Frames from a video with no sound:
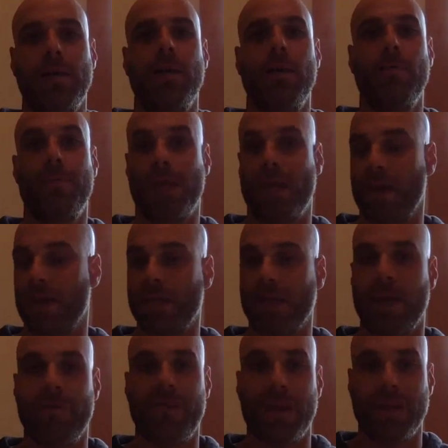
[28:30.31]
because
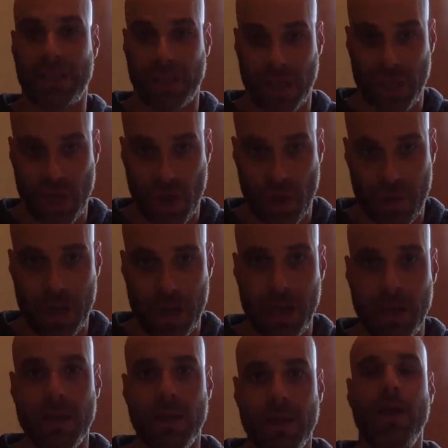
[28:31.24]
of insecurity,
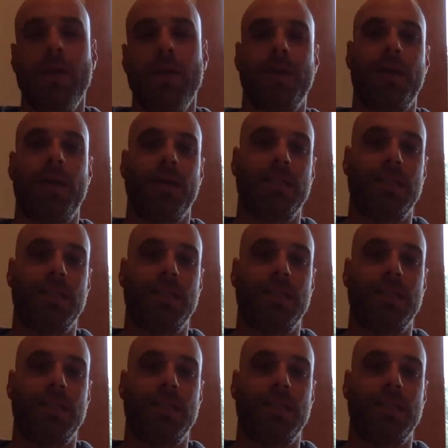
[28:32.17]
because of